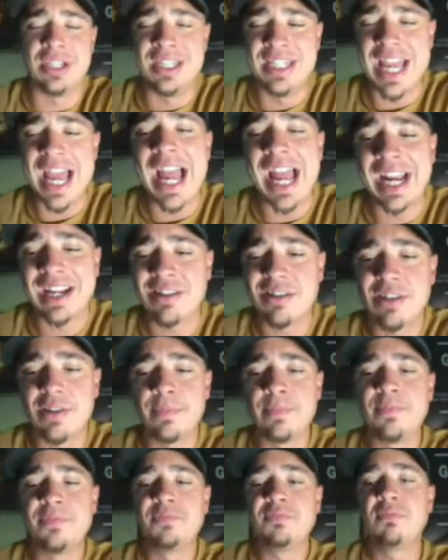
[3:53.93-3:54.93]
DEX,
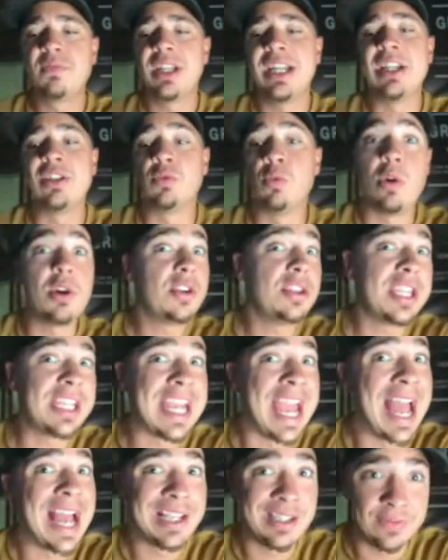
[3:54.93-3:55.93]
is what are the
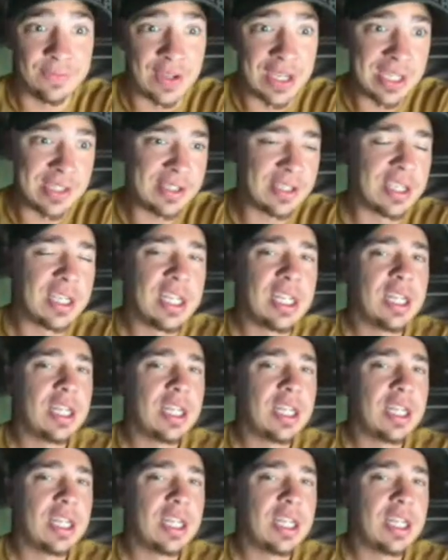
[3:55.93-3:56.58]
gas fees?